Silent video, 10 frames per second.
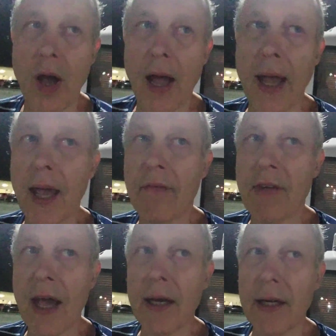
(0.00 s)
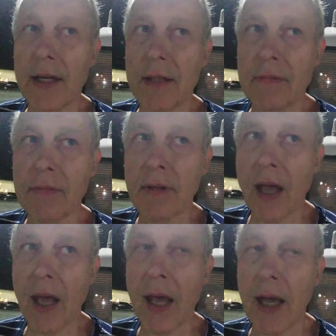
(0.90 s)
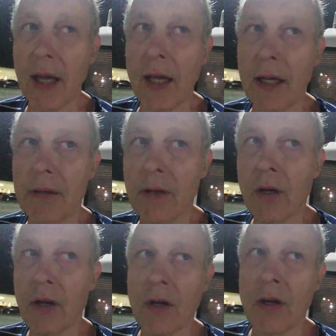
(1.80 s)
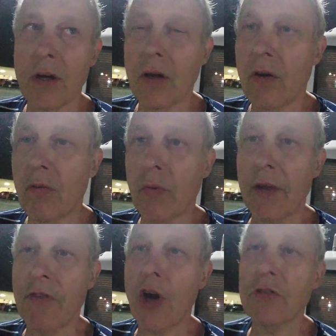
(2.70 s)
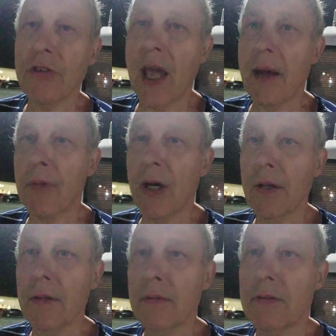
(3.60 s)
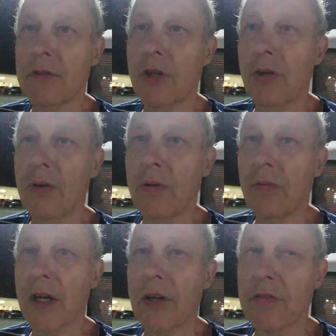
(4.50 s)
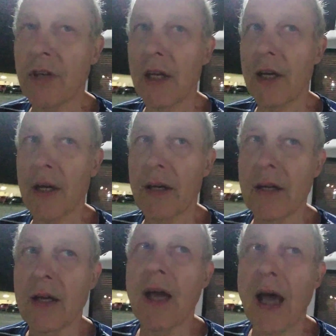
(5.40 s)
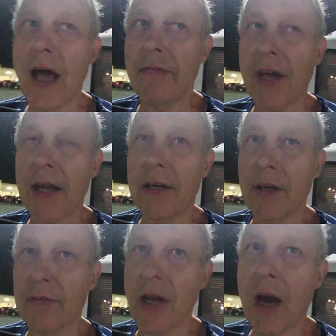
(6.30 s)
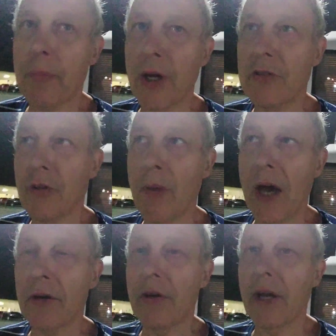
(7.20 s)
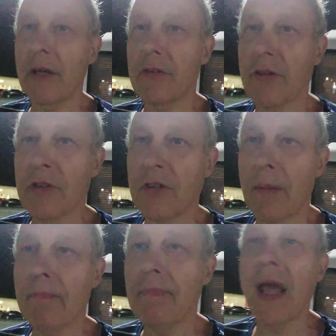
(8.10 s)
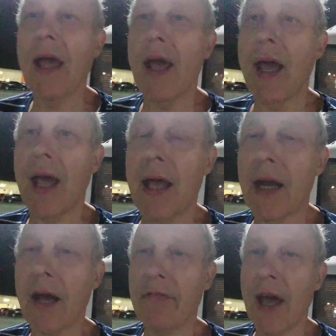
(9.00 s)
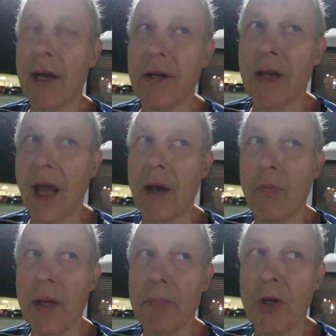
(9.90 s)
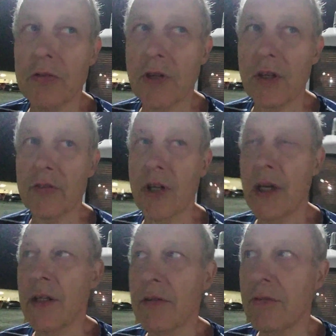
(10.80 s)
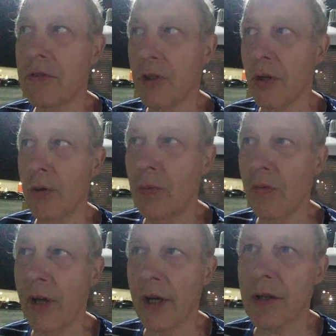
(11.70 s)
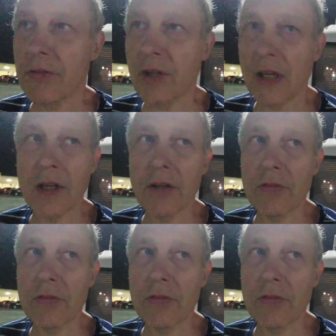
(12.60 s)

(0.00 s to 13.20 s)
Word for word: I have added a reverse camera to the casita. I've added a tire pressure monitoring system, and I've added a WeBoost antenna to the casita.